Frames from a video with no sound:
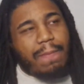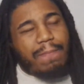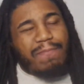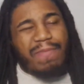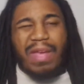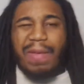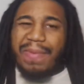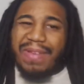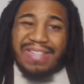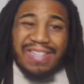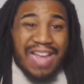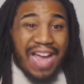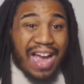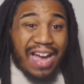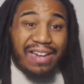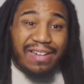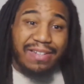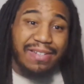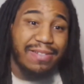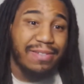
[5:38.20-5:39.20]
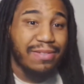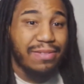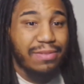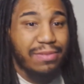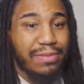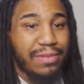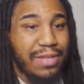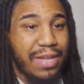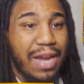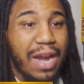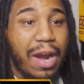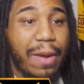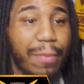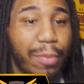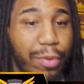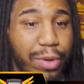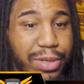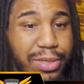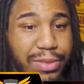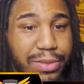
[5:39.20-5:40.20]
maybe Dallas, the
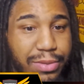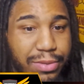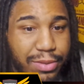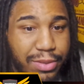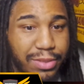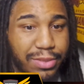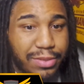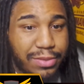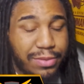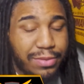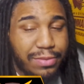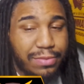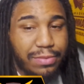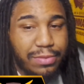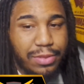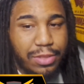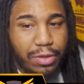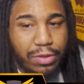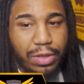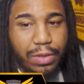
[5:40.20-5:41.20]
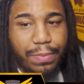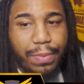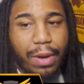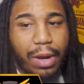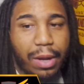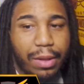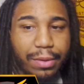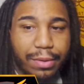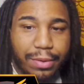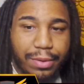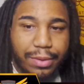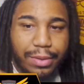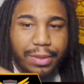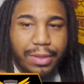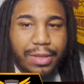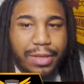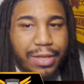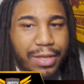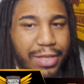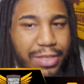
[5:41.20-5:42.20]
Cowboys, because Tony Pollard
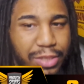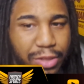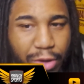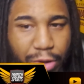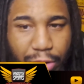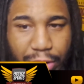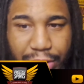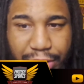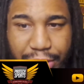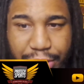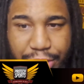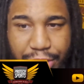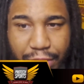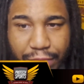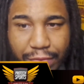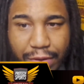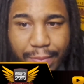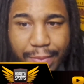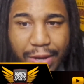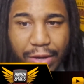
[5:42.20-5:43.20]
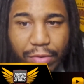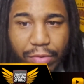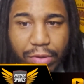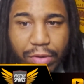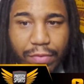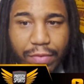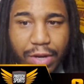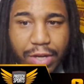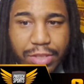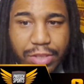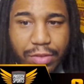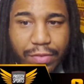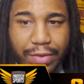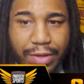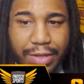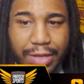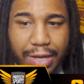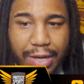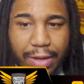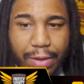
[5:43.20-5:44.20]
is the only legit running back on the roster
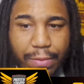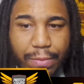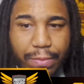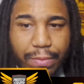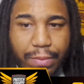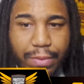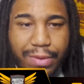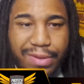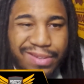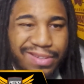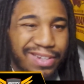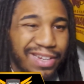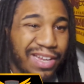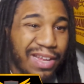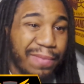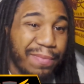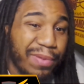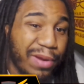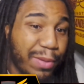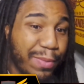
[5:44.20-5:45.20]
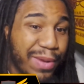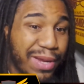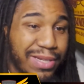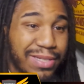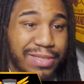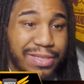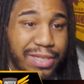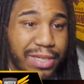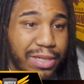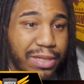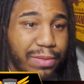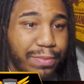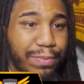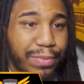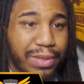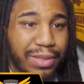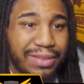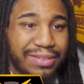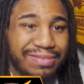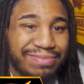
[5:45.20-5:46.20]
right now. They can bring back Zeke,
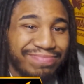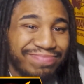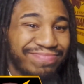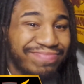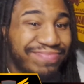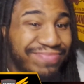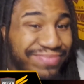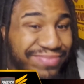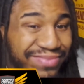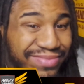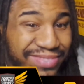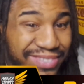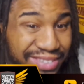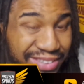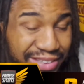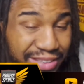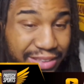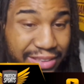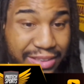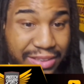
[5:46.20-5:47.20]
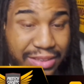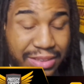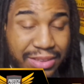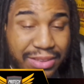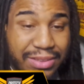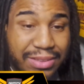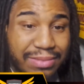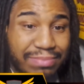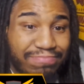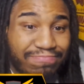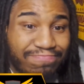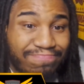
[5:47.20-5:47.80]
but Zeke is